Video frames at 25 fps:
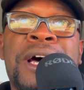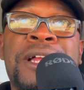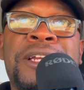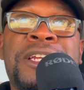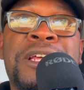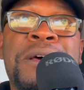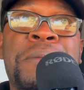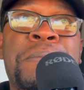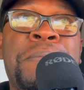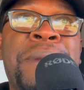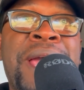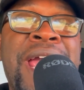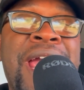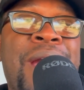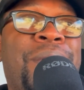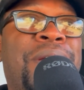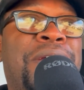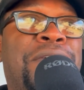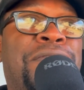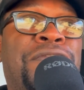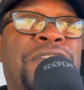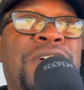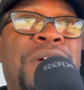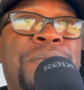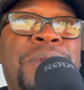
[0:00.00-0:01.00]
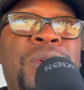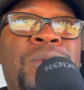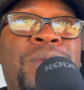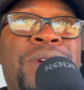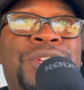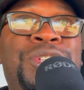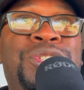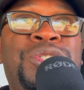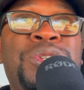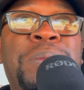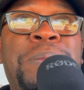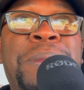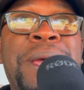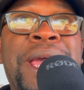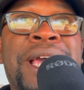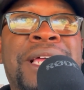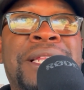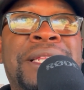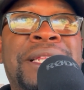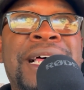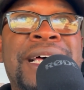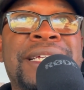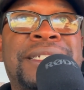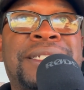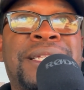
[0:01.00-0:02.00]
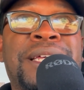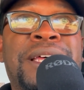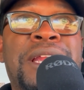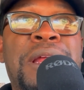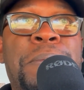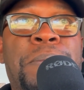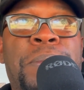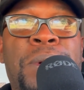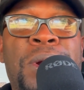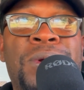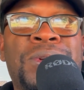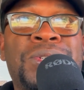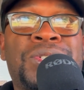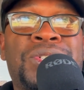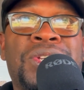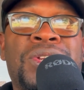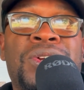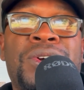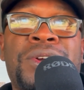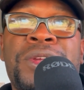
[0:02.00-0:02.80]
demerit from you, as you being less than a person,